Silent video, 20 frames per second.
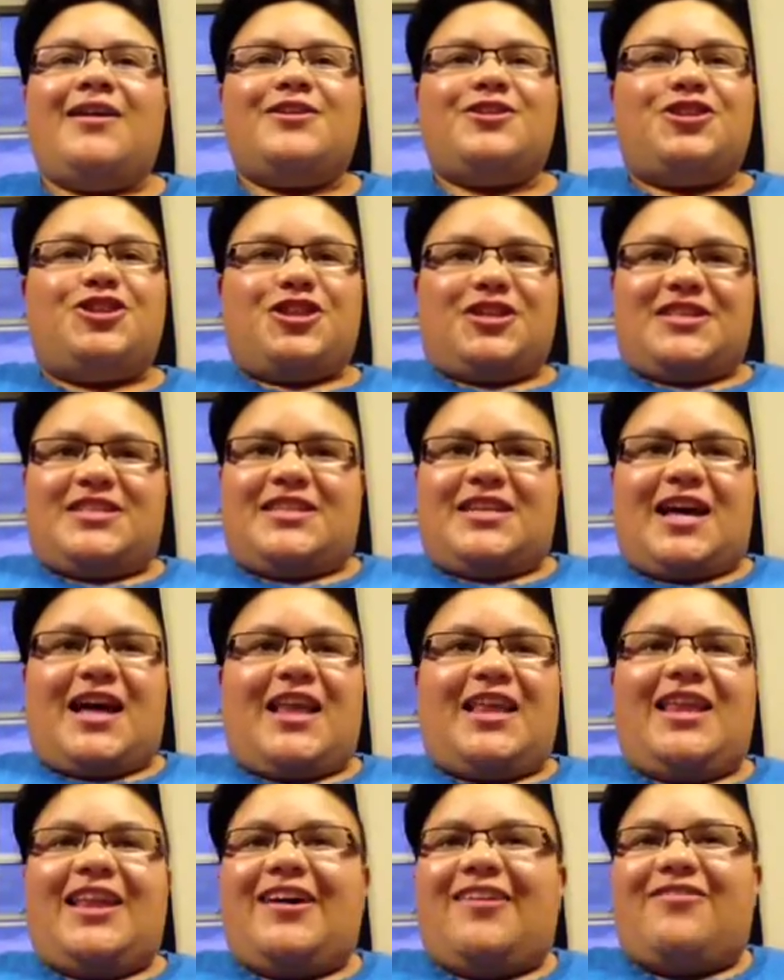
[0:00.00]
just a
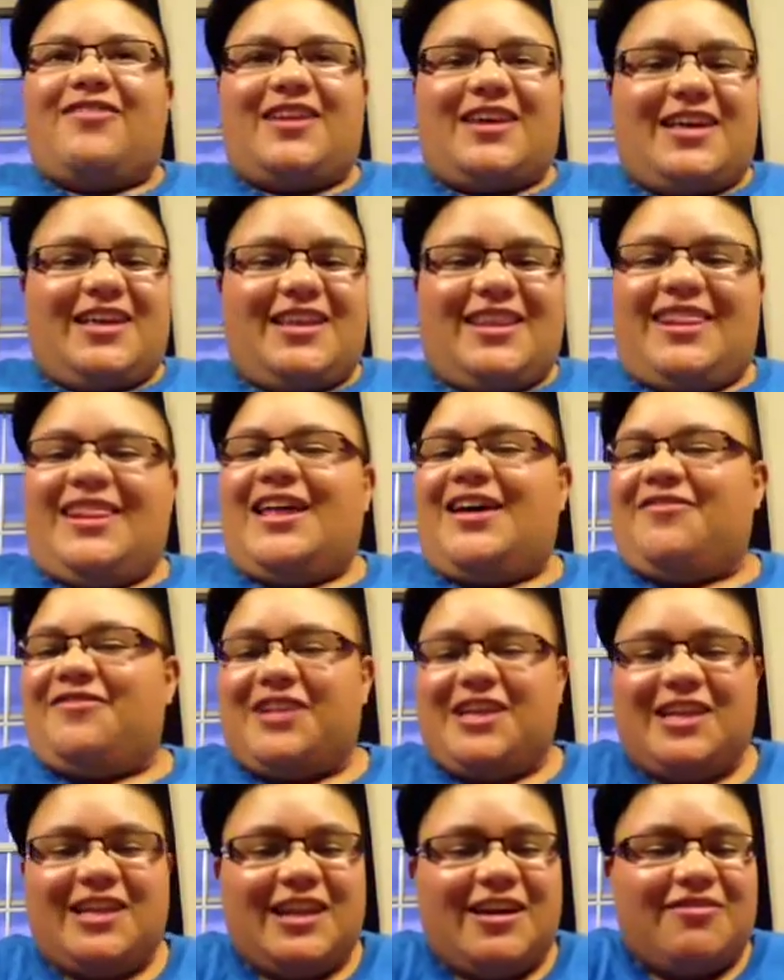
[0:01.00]
lovely,
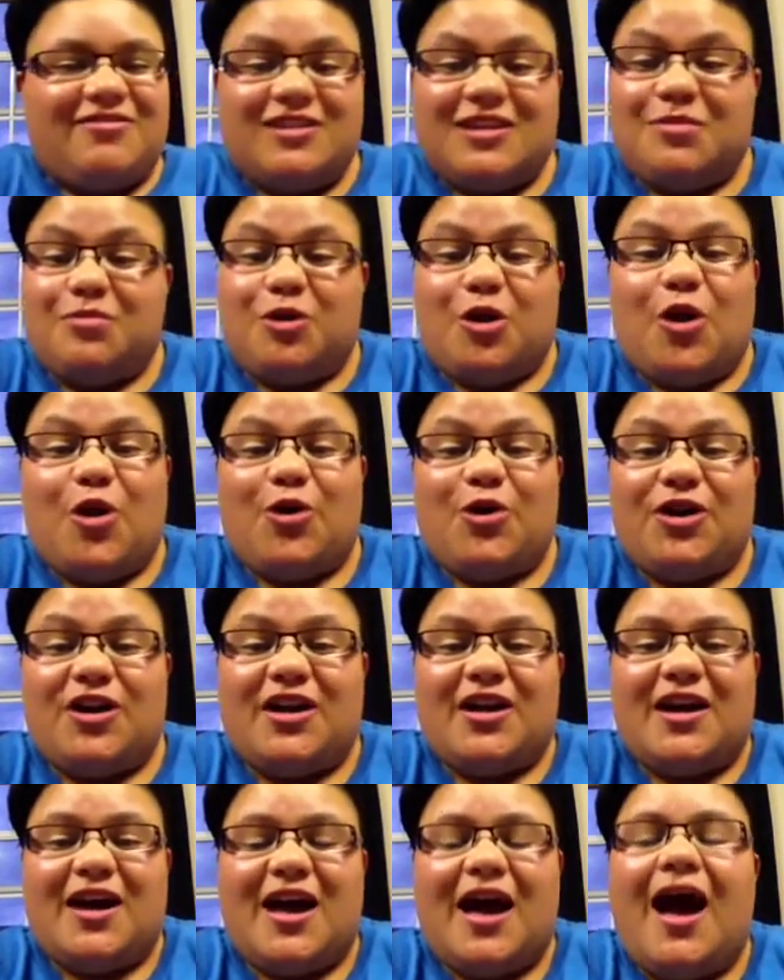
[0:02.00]
lovely, lovely bloke.
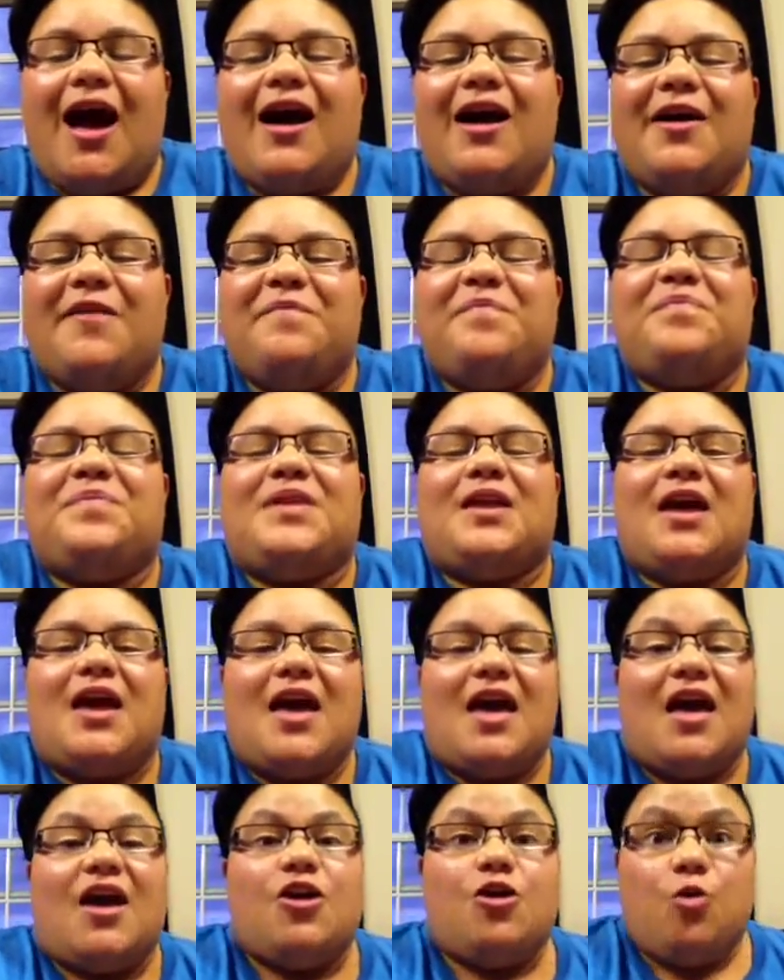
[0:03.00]

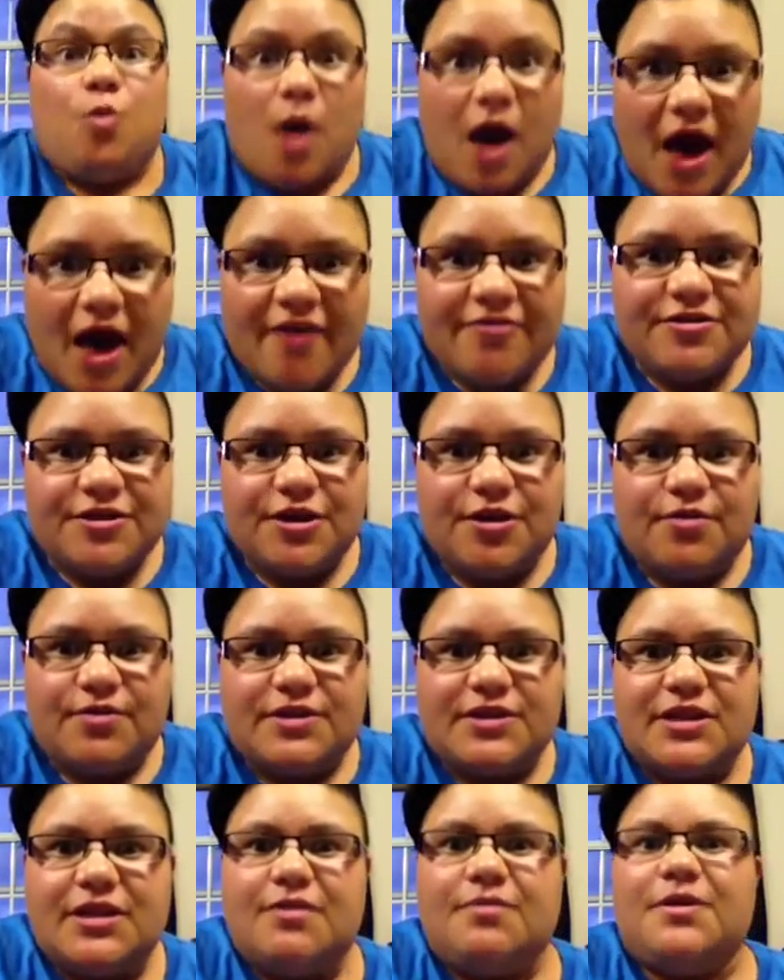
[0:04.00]
You have to go
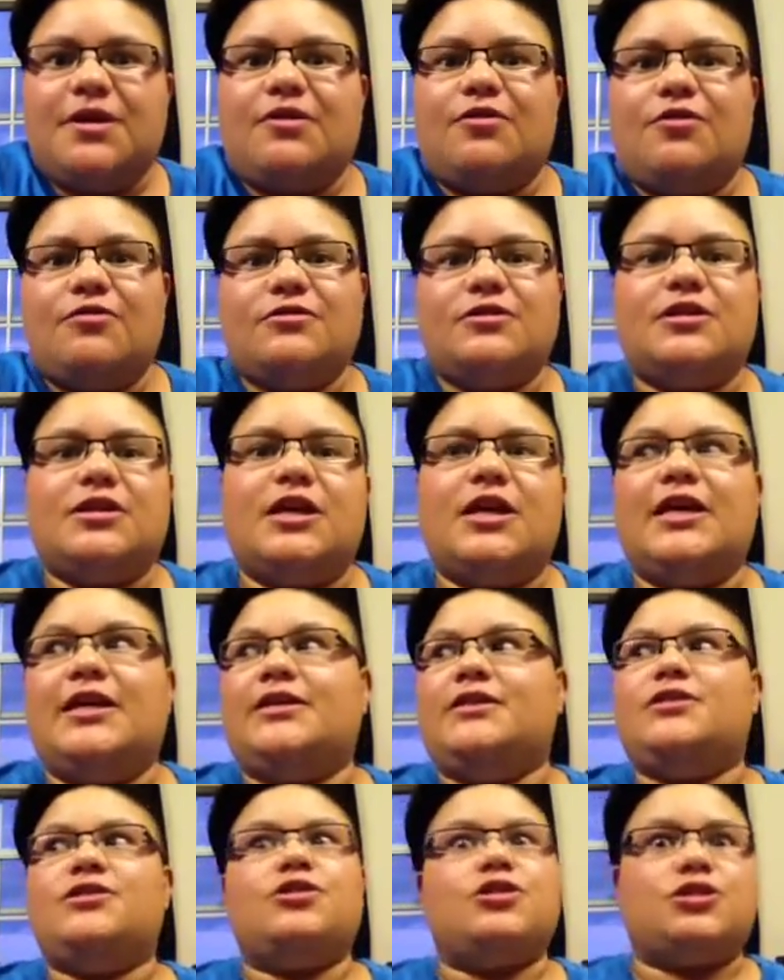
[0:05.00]
and see him in concert.
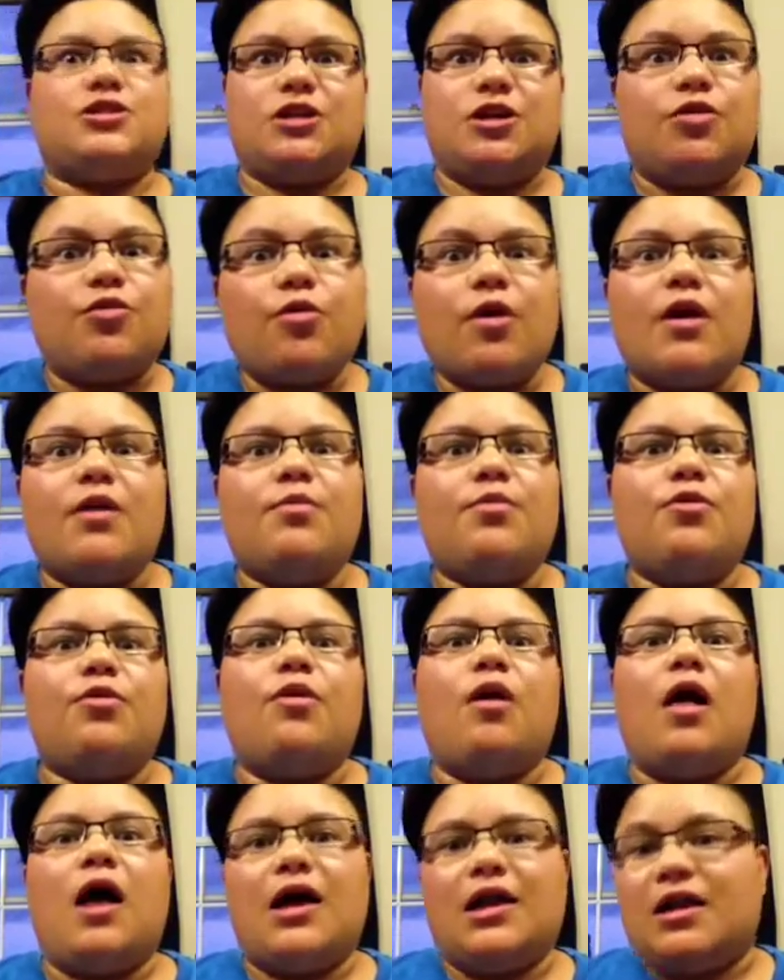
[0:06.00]
He's just
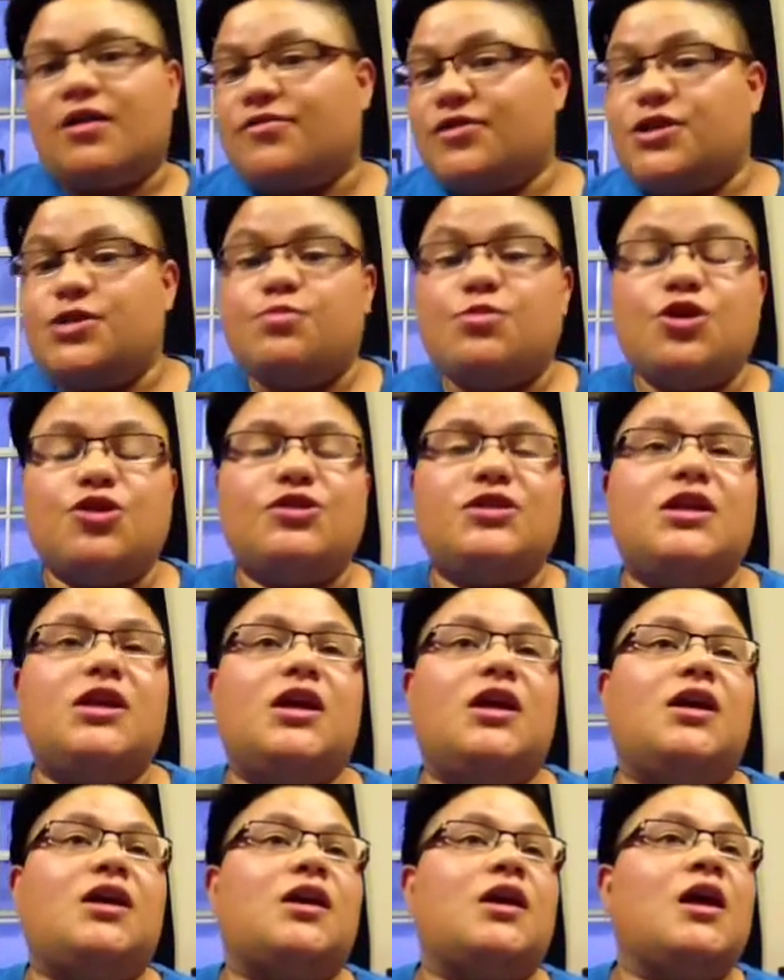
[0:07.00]
incredible. I love his
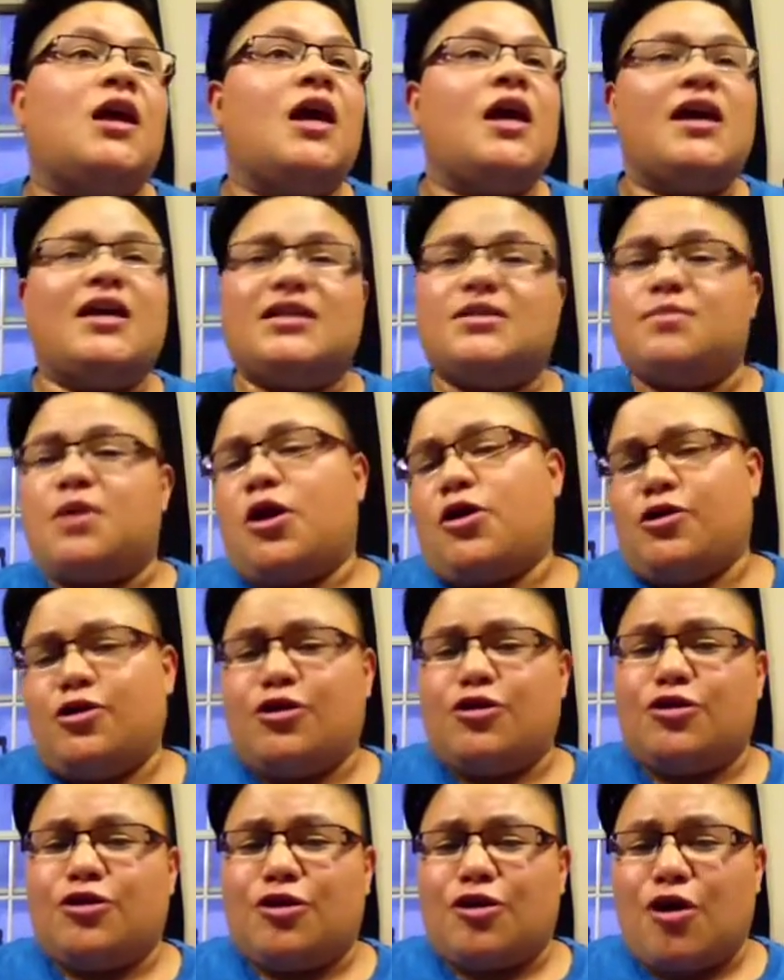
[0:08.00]
music. He's married to
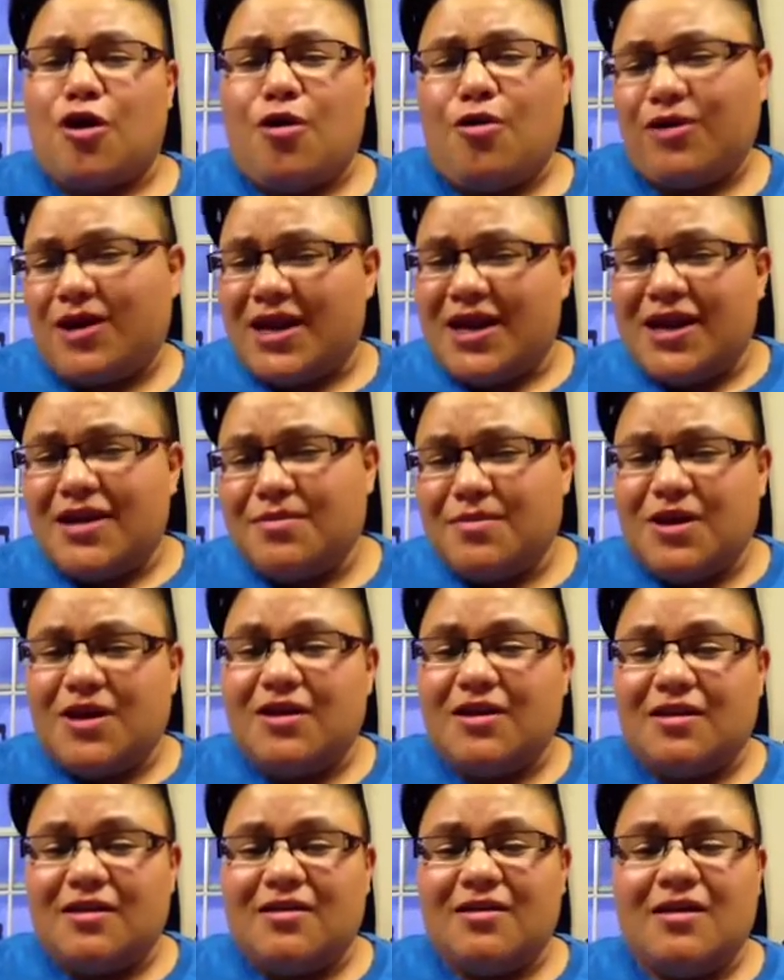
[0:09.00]
Nicole
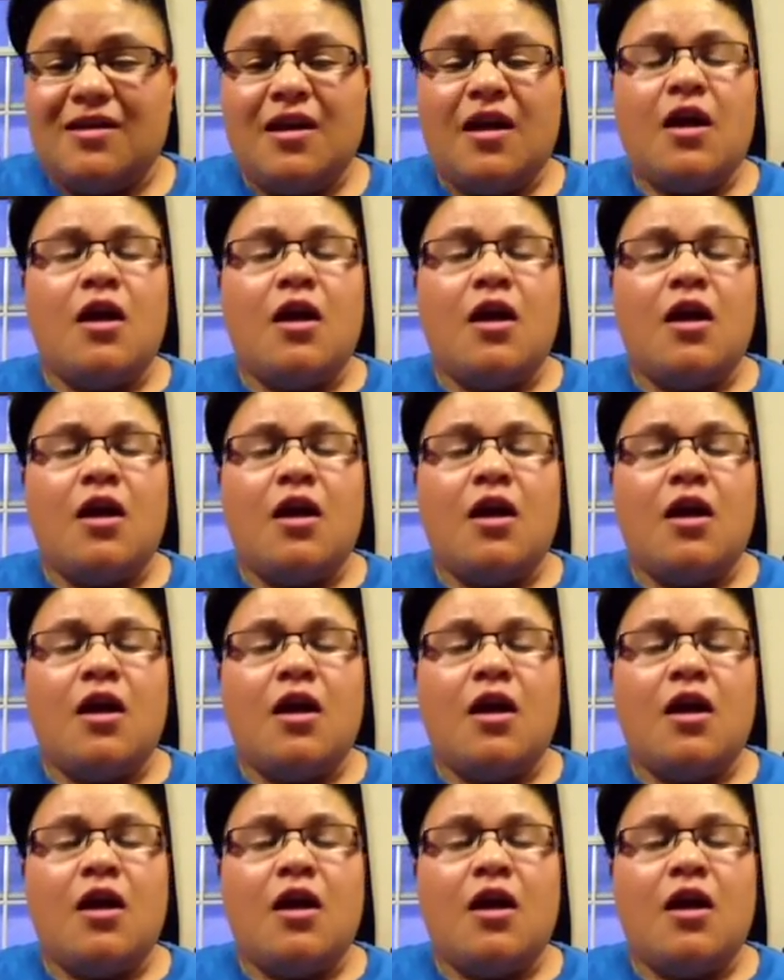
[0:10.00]
Kidman.